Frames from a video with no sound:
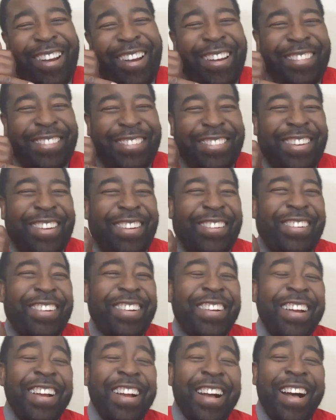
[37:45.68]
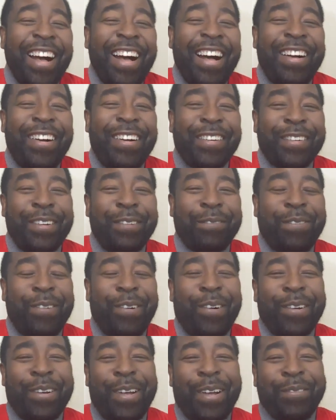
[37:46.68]
So I hung the
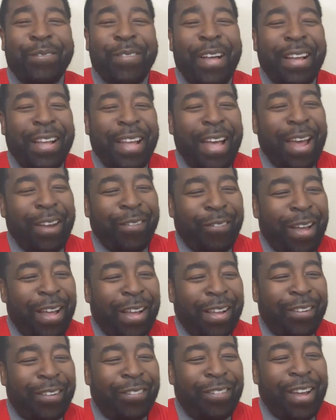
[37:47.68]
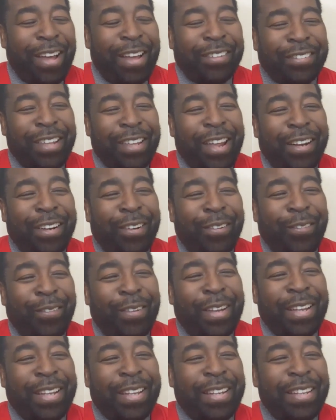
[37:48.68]
phone up. I got Rockin' Roger out of the
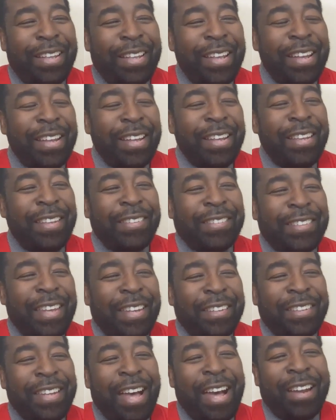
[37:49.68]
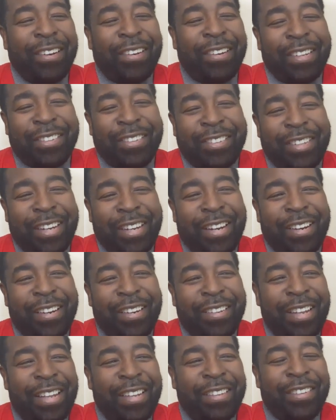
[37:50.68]
way, and he sat down in a
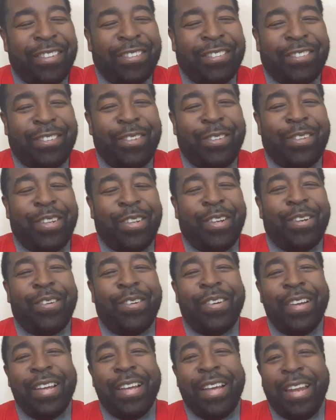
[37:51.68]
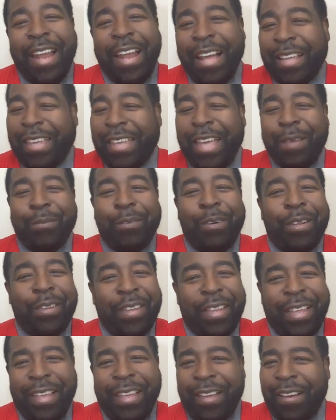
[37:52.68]
chair in the studio, and I came on
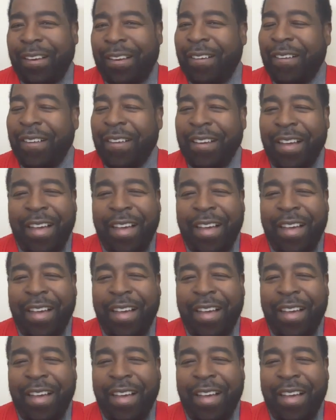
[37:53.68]
the air.